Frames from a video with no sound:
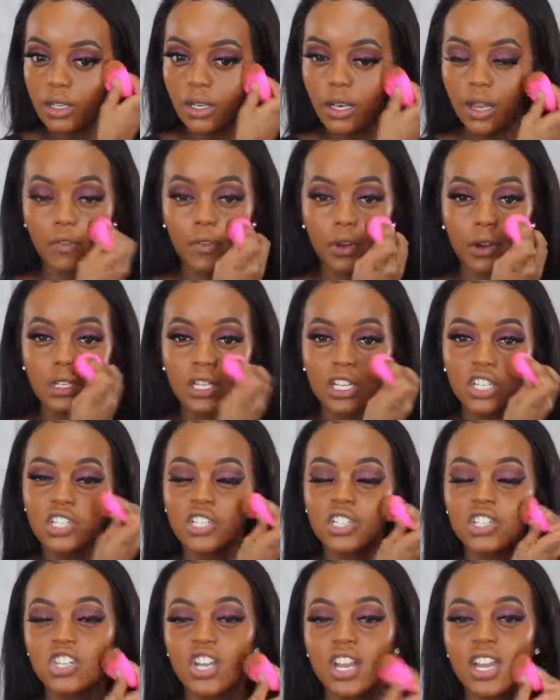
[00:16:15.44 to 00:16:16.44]
Now,
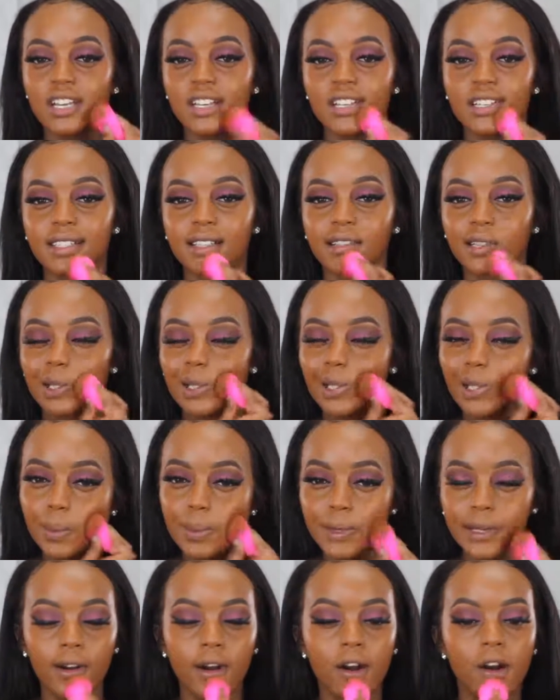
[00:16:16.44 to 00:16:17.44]
foundation shade is a little
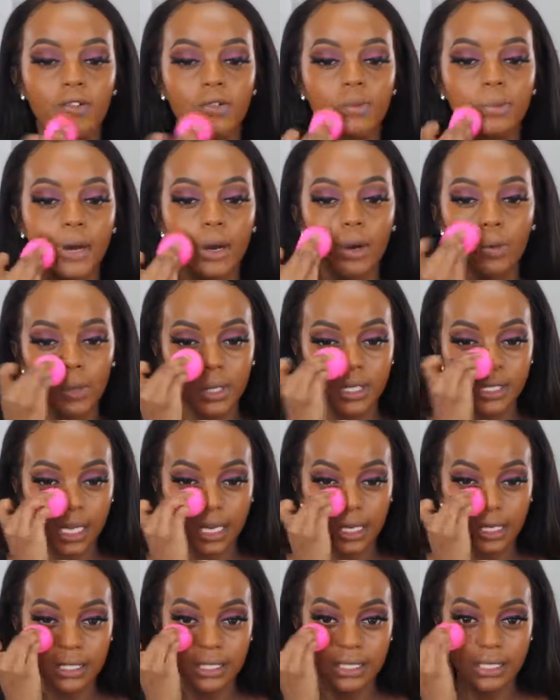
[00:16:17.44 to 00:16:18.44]
bit off, but once
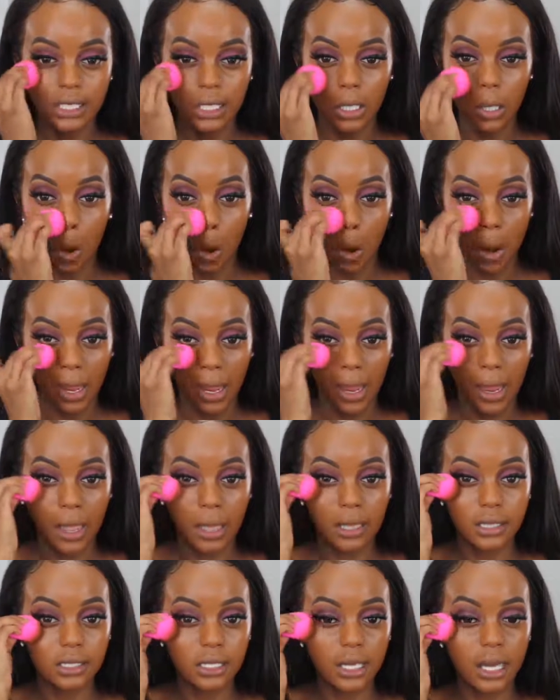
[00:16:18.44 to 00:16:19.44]
I conceal
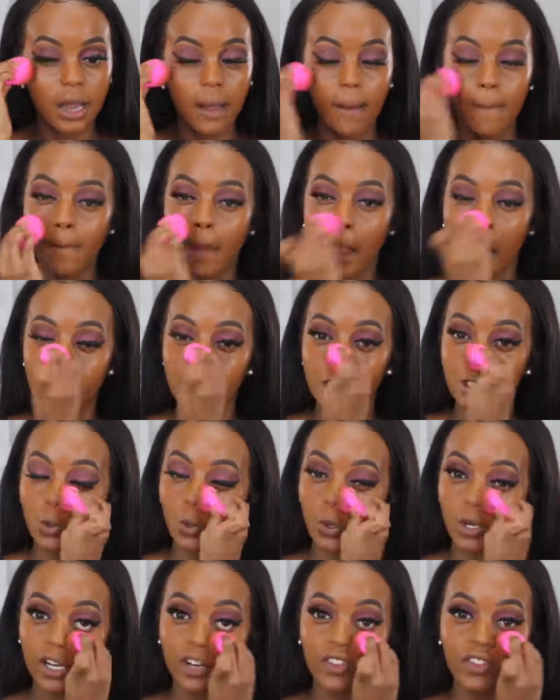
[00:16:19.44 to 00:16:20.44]
and
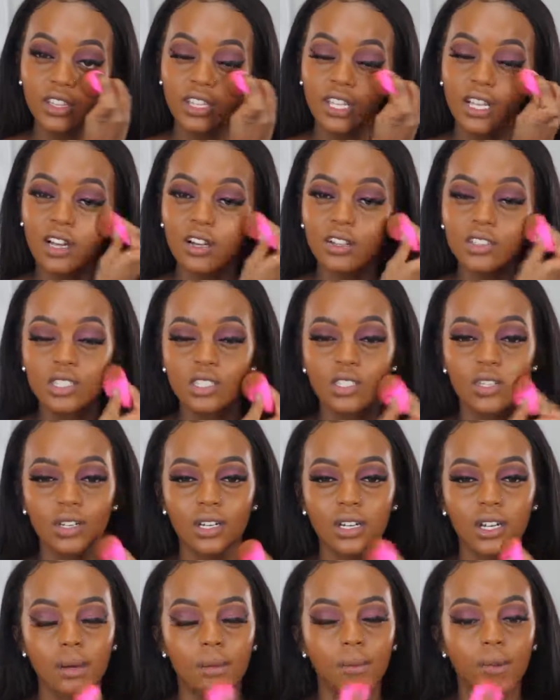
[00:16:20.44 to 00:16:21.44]
contour and everything else, it's
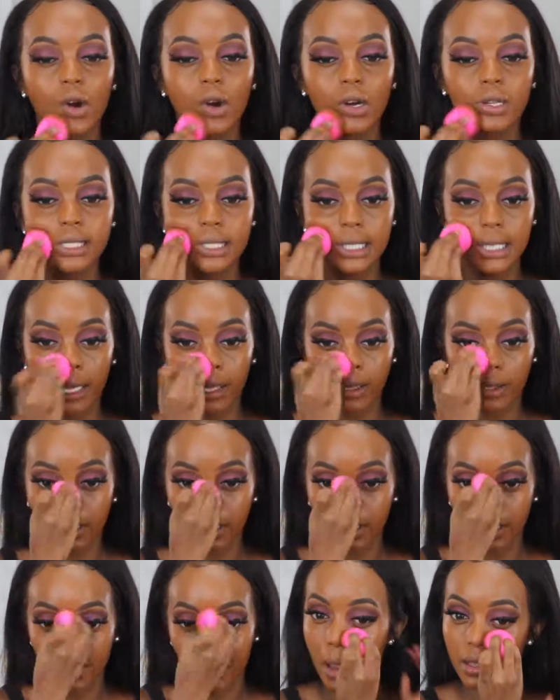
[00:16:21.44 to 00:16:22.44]
going to come all
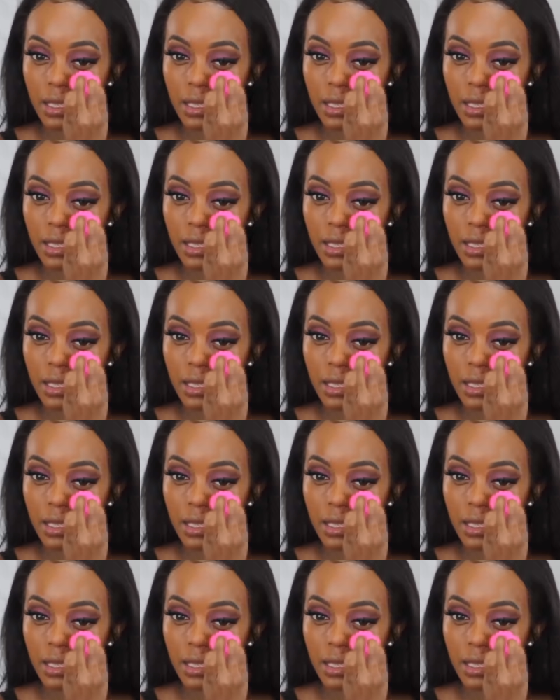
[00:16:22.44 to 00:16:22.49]
together.